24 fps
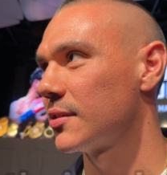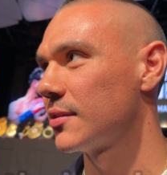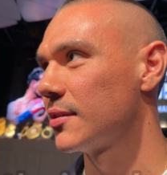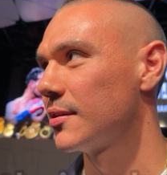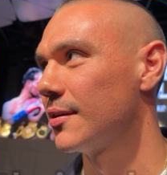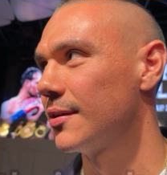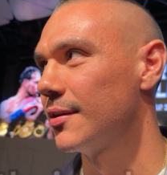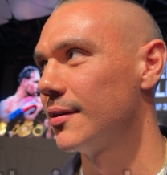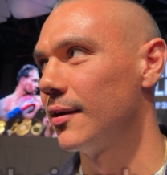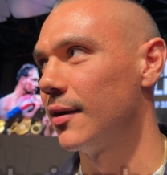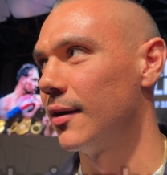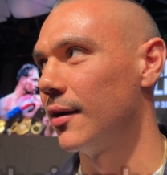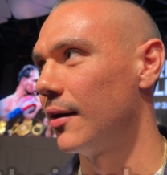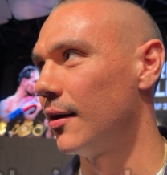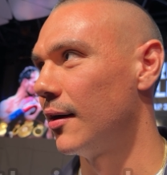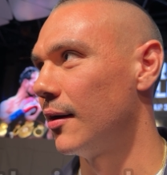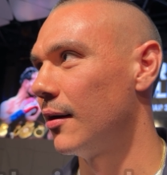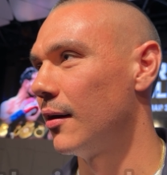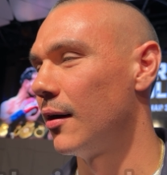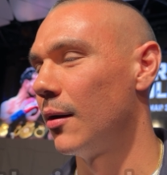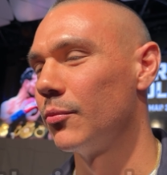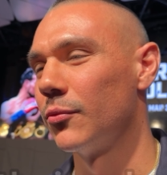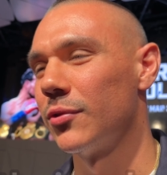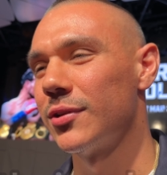
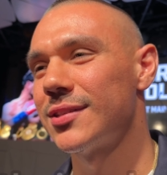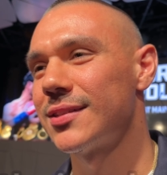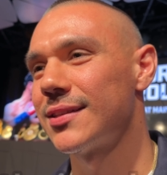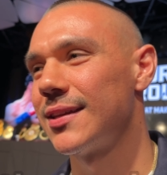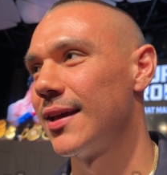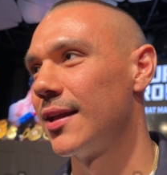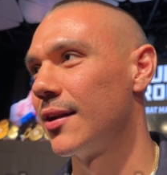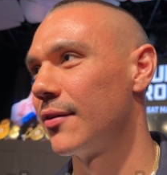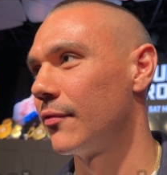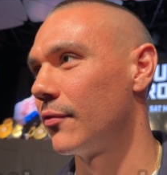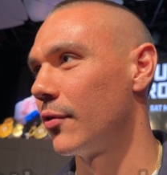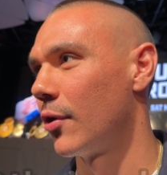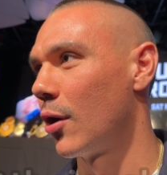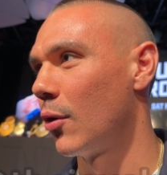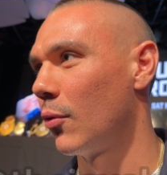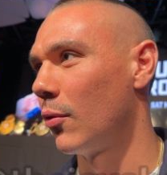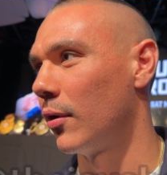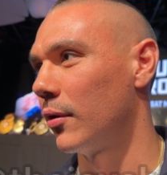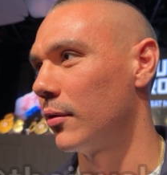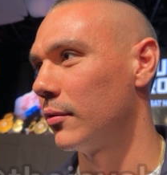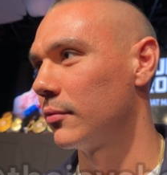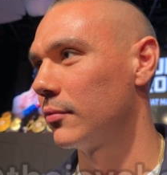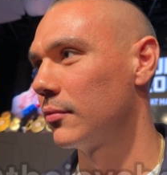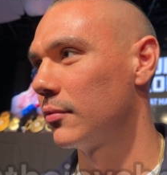Uh, I'm not scared of no
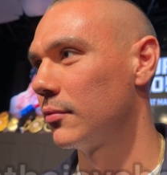one.